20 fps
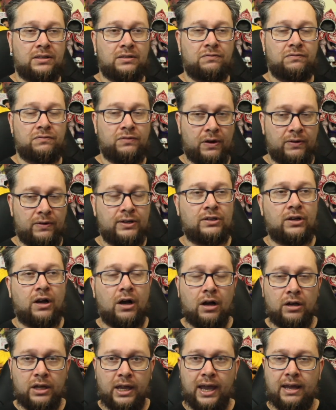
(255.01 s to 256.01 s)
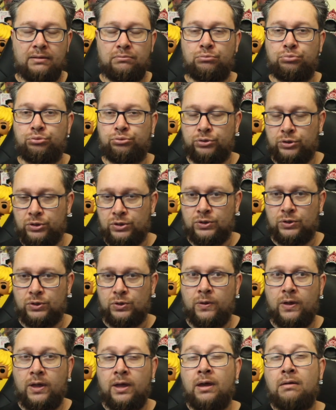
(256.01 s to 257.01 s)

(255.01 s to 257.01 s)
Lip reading: it's very dark and brutal.